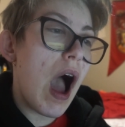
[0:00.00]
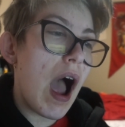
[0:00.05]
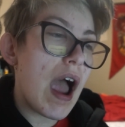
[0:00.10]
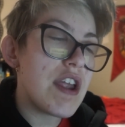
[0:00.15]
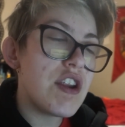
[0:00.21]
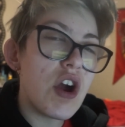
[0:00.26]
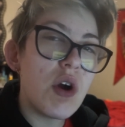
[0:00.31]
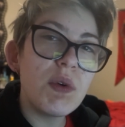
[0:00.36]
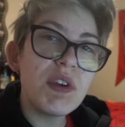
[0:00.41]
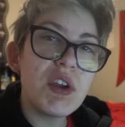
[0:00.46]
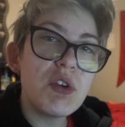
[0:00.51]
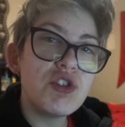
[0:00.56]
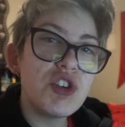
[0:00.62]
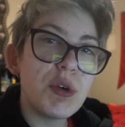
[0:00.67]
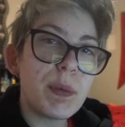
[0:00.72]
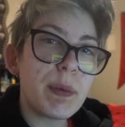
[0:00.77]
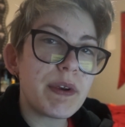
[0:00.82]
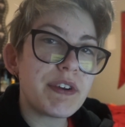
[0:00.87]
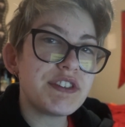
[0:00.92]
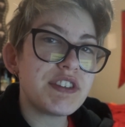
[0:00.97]
I know
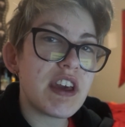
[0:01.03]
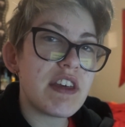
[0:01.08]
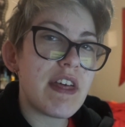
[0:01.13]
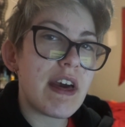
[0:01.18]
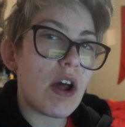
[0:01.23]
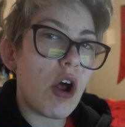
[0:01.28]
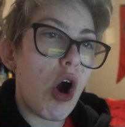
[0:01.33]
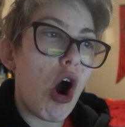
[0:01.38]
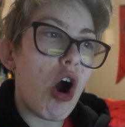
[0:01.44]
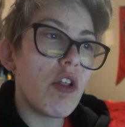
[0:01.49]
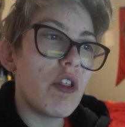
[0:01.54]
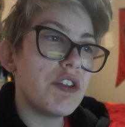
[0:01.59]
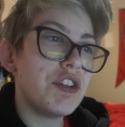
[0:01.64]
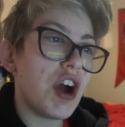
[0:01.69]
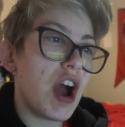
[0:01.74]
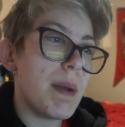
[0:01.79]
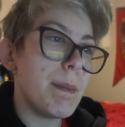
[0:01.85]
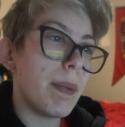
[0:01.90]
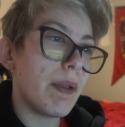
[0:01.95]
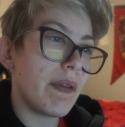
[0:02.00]
YouTubers say that all the
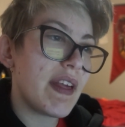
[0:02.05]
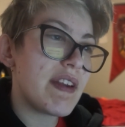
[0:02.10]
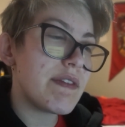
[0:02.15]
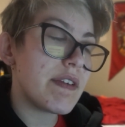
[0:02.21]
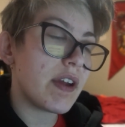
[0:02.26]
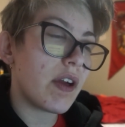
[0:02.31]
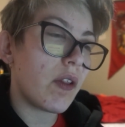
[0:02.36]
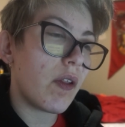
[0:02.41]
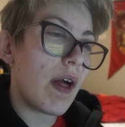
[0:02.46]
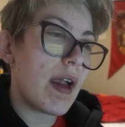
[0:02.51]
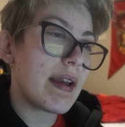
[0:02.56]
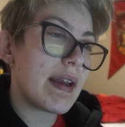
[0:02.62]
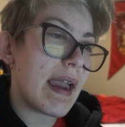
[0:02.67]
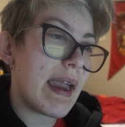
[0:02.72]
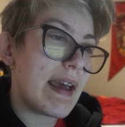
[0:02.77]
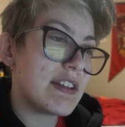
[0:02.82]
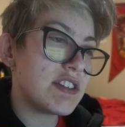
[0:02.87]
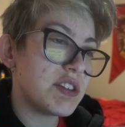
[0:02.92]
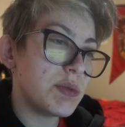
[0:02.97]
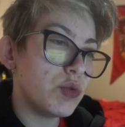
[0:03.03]
time, but leaving a
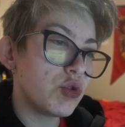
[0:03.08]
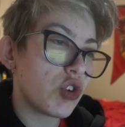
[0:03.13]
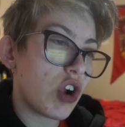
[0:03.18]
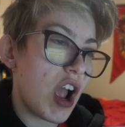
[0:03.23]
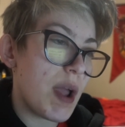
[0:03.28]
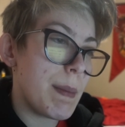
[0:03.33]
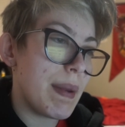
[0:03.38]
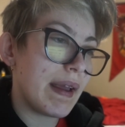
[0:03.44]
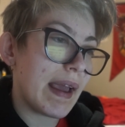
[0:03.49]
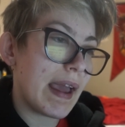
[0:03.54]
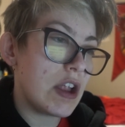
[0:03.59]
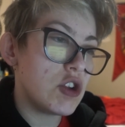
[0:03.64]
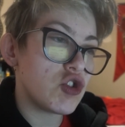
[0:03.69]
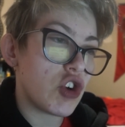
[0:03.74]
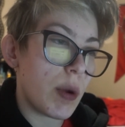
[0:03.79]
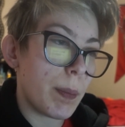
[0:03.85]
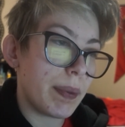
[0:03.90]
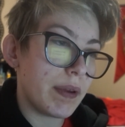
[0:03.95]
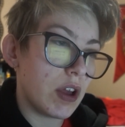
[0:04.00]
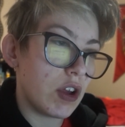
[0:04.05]
like and subscribing and
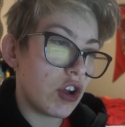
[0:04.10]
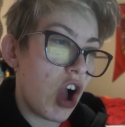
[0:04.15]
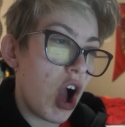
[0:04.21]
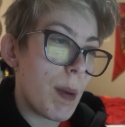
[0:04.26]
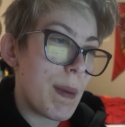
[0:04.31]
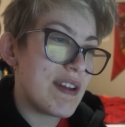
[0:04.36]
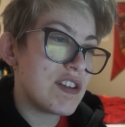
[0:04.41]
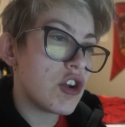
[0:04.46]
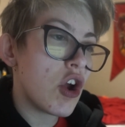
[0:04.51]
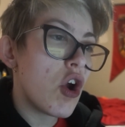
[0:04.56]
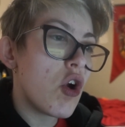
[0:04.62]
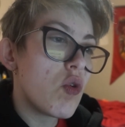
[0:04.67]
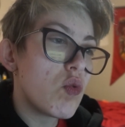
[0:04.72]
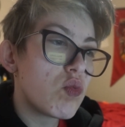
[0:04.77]
dropping a comment